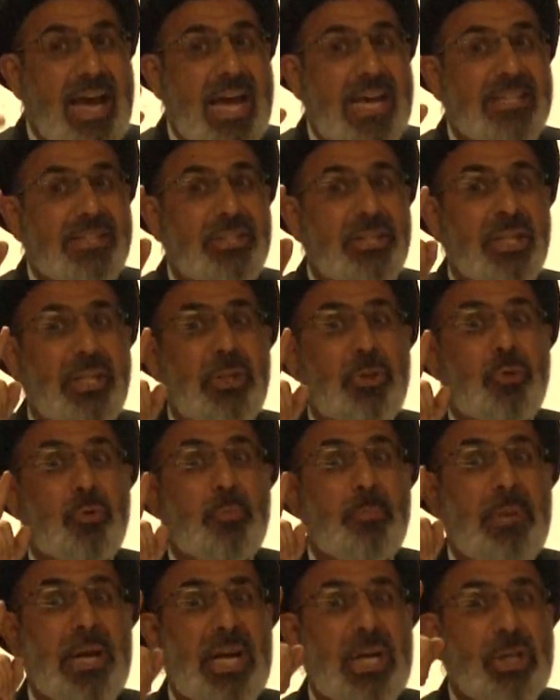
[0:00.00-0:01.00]
Until you
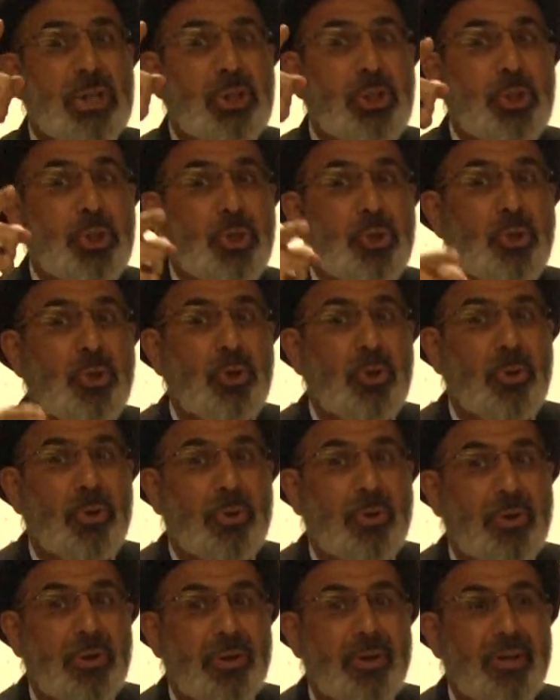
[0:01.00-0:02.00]
make
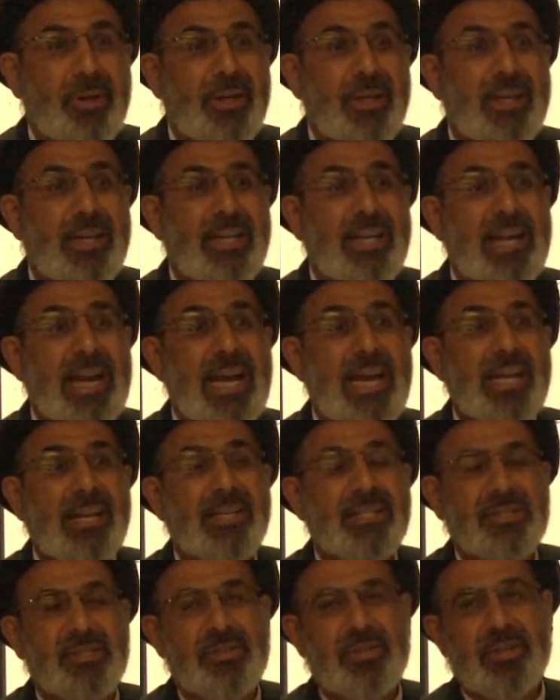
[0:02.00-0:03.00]
sure Layl
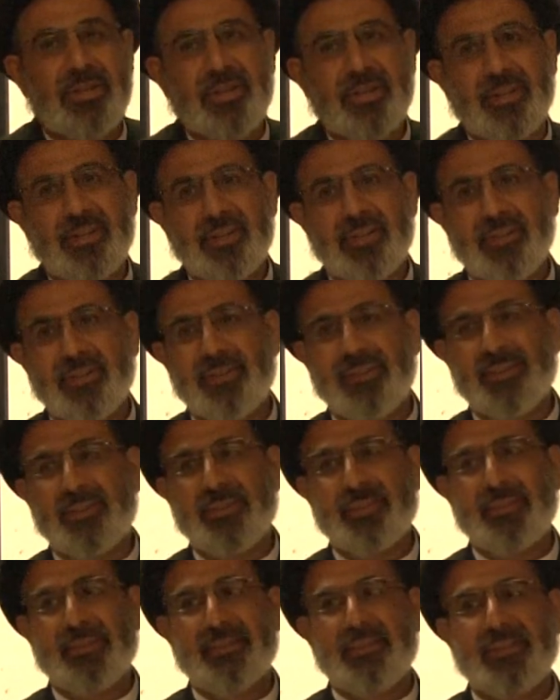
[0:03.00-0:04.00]
is there.
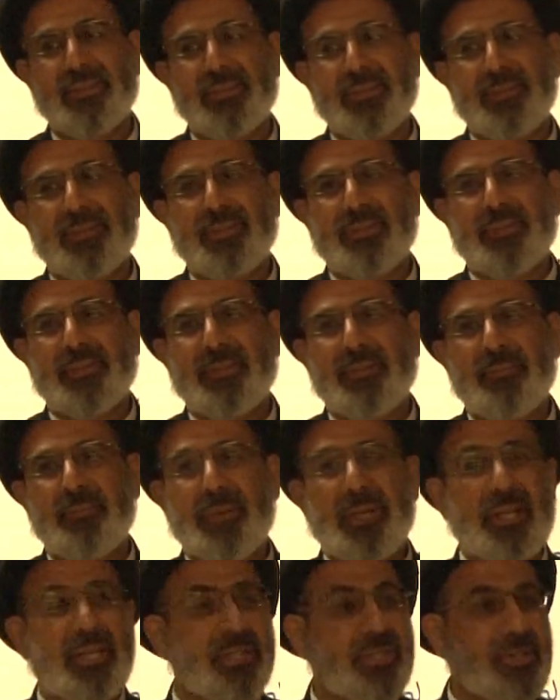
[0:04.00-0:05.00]

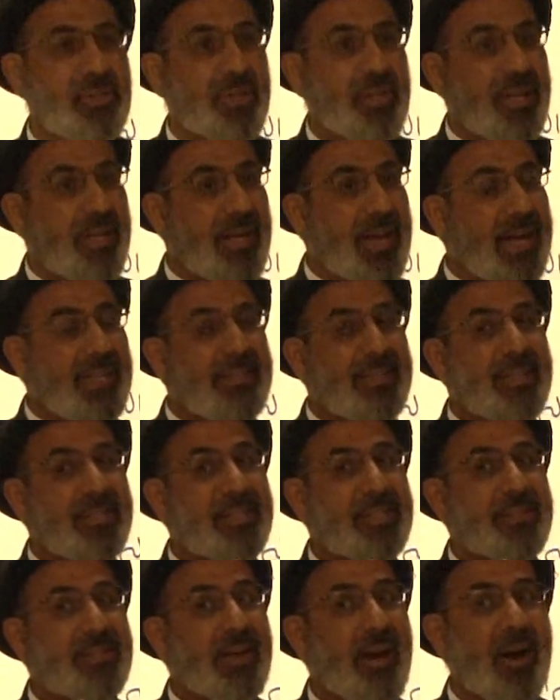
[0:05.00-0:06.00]
Because you cannot
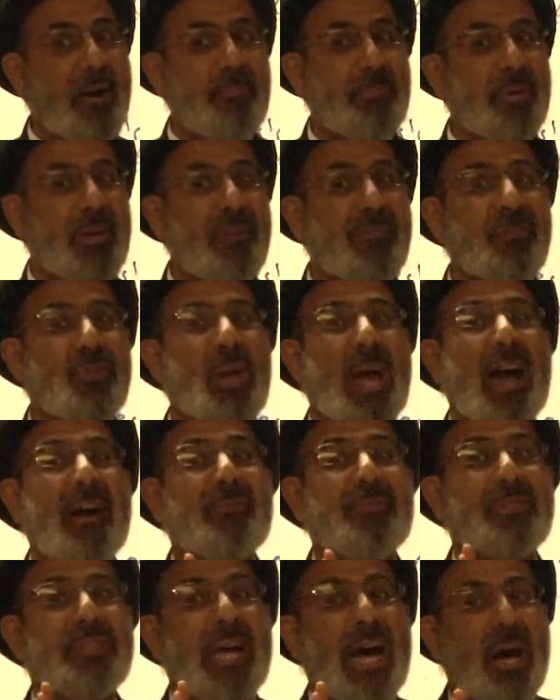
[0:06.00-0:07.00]
stop if you
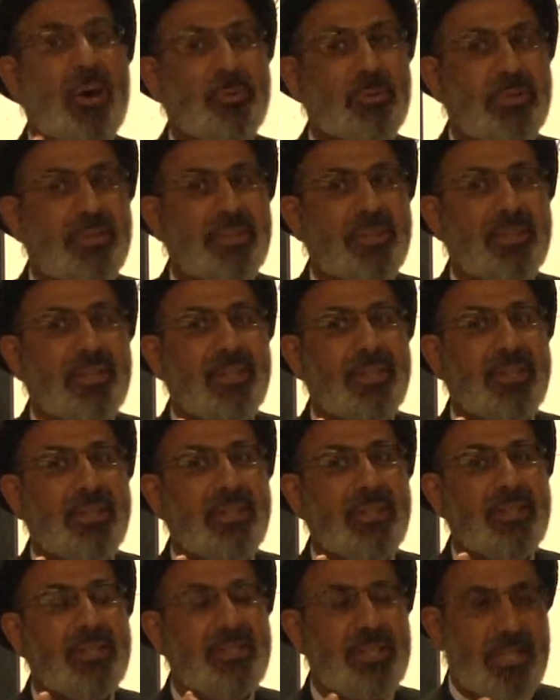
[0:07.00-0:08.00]
have doubt.
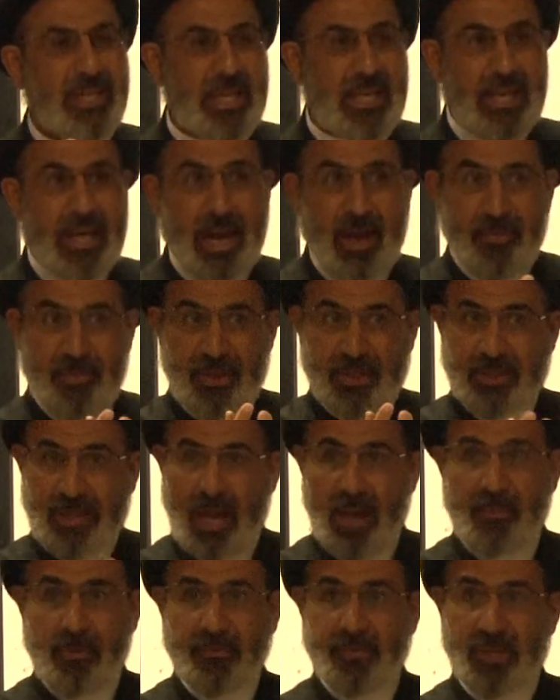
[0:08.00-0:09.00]
See, at the
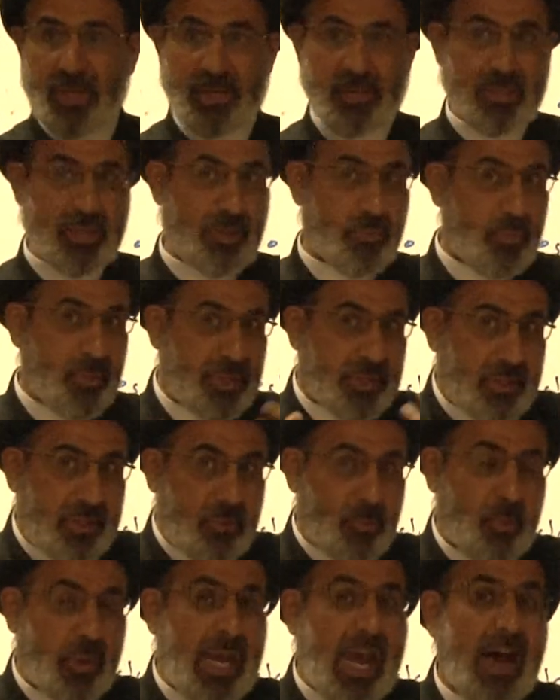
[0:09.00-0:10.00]
time of sunset,
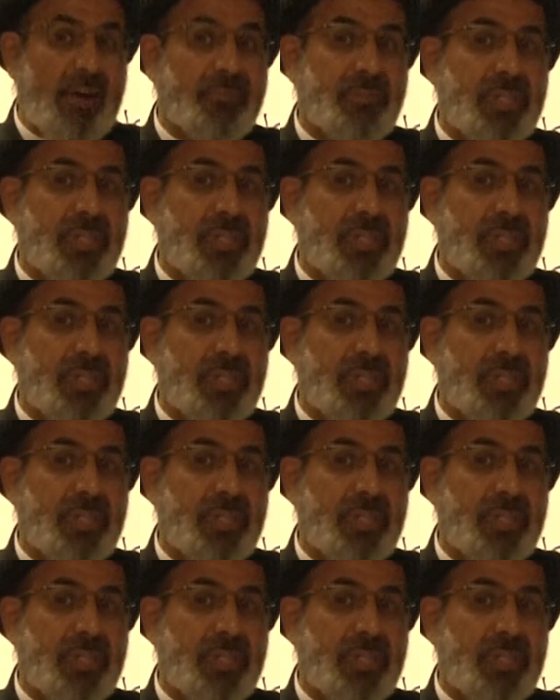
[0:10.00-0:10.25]
we have